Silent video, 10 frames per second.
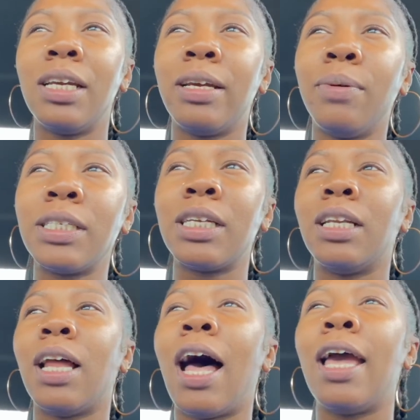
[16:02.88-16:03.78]
it wasn't a
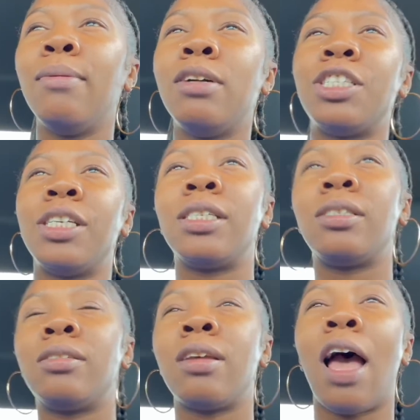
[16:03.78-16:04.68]
lot. It was
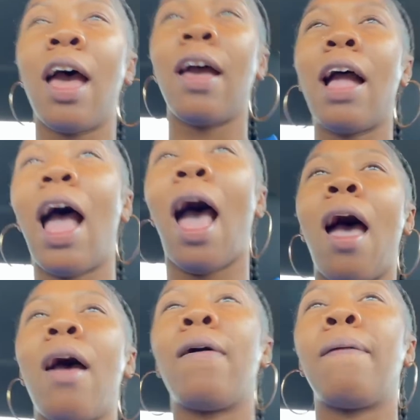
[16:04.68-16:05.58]
just
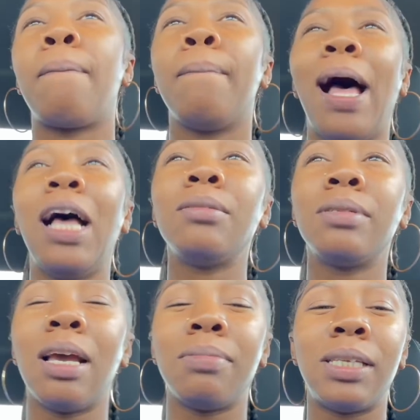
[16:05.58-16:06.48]
my
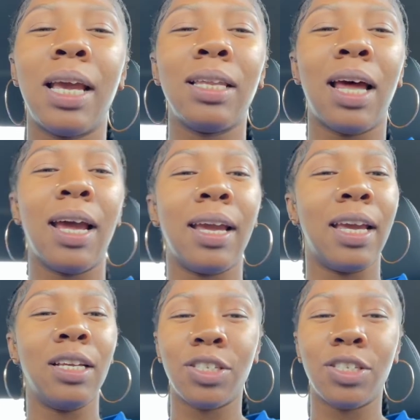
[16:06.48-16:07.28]
husband kept saying like he's